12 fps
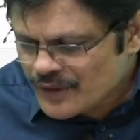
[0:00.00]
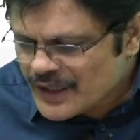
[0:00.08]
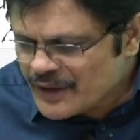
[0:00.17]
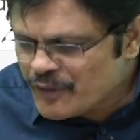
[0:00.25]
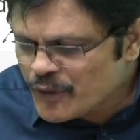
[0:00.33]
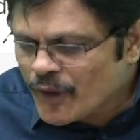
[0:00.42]

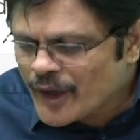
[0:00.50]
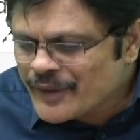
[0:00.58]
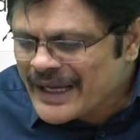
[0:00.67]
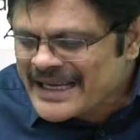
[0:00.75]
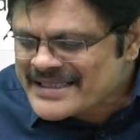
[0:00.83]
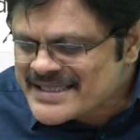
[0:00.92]
If you want
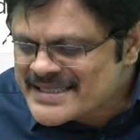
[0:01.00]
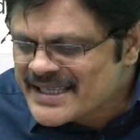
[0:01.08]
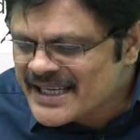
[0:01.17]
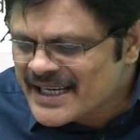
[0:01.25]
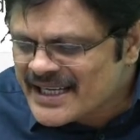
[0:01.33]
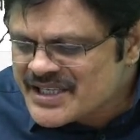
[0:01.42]
to access
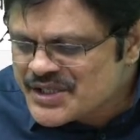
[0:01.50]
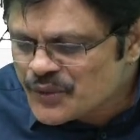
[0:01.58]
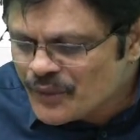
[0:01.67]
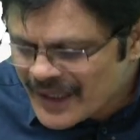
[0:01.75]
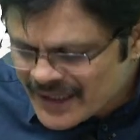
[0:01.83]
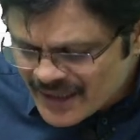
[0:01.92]
E, list
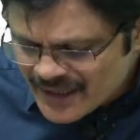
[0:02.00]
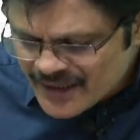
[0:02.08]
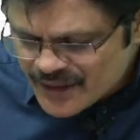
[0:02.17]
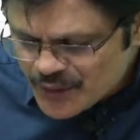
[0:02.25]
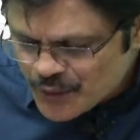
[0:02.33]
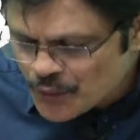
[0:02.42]
1,
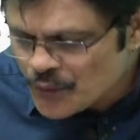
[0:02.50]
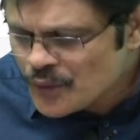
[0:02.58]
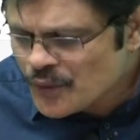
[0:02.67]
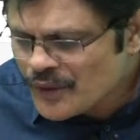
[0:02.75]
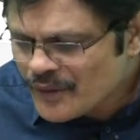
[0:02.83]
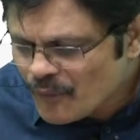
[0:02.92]
2,
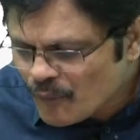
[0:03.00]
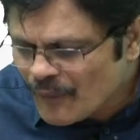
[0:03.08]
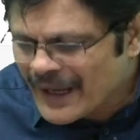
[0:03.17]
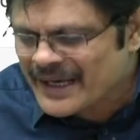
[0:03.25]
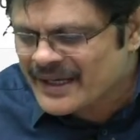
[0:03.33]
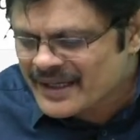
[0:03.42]

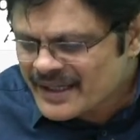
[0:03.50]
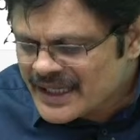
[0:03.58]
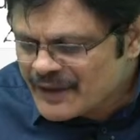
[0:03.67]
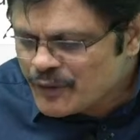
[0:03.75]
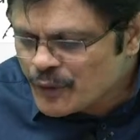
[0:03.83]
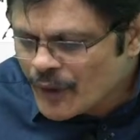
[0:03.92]
1.
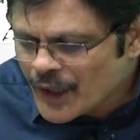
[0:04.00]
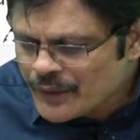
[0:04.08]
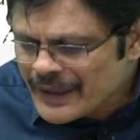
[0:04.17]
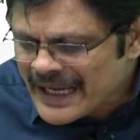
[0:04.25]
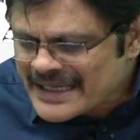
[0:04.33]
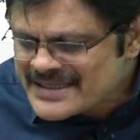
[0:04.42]
If you want
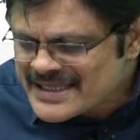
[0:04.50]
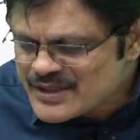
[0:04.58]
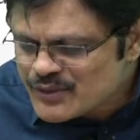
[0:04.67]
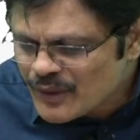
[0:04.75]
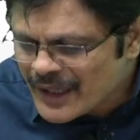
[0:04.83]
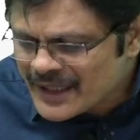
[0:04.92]
to
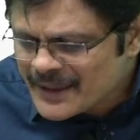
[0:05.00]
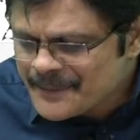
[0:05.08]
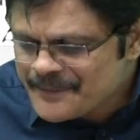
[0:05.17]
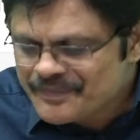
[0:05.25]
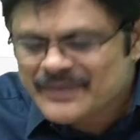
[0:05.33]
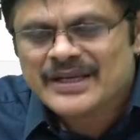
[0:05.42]
access 1,
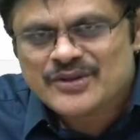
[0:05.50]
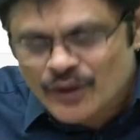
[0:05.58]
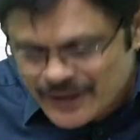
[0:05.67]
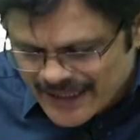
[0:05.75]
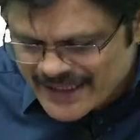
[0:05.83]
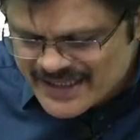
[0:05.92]
so
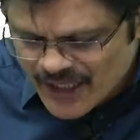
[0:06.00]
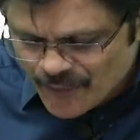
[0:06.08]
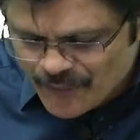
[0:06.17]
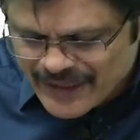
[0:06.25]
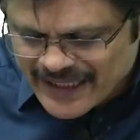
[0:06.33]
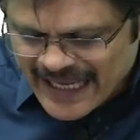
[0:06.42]
that is how
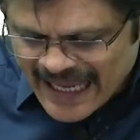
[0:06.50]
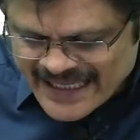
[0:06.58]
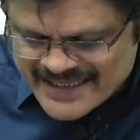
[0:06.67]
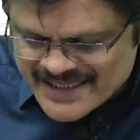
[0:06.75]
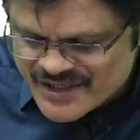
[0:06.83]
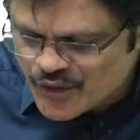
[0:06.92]
we can
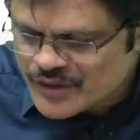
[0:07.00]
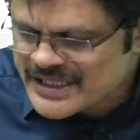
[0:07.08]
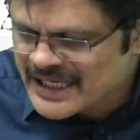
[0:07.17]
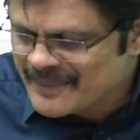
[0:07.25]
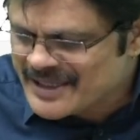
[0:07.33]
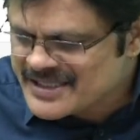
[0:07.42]
access those
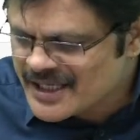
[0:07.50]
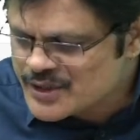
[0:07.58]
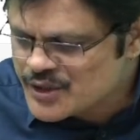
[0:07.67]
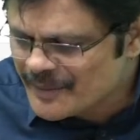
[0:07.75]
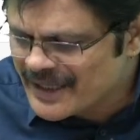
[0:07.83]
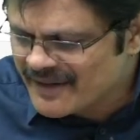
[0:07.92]
elements
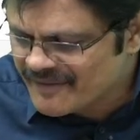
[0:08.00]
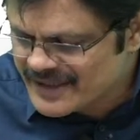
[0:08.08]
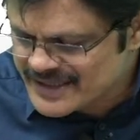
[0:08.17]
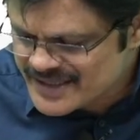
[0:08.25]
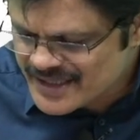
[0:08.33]
also, my dear friends.